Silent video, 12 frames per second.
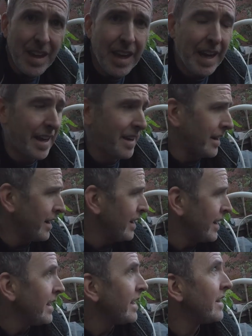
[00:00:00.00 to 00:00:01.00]
and
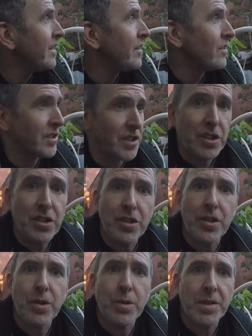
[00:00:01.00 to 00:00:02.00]
there is
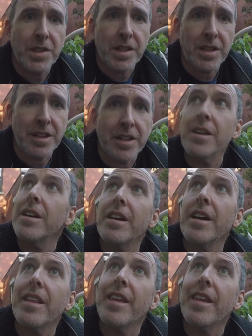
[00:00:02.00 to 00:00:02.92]
no sun here in the